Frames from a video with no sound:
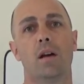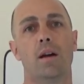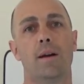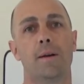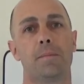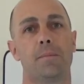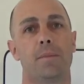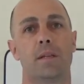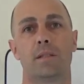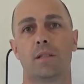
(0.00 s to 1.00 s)

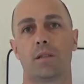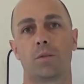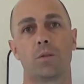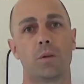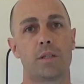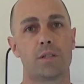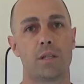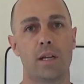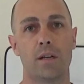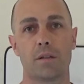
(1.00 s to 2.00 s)
Is it through
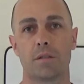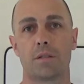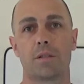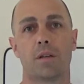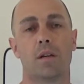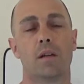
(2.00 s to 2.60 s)
questionnaires?